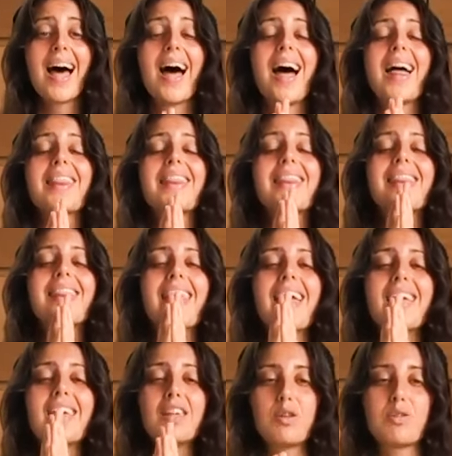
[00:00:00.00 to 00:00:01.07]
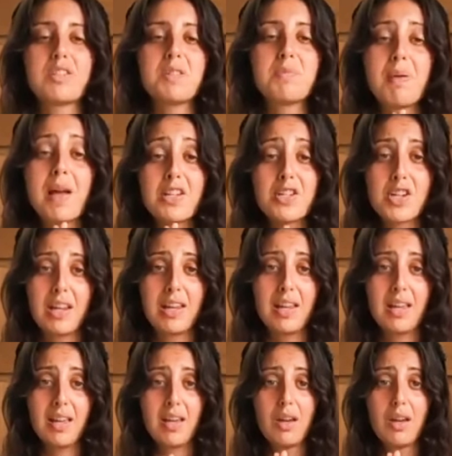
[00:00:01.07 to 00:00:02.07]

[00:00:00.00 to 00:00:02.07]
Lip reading: And thank you especially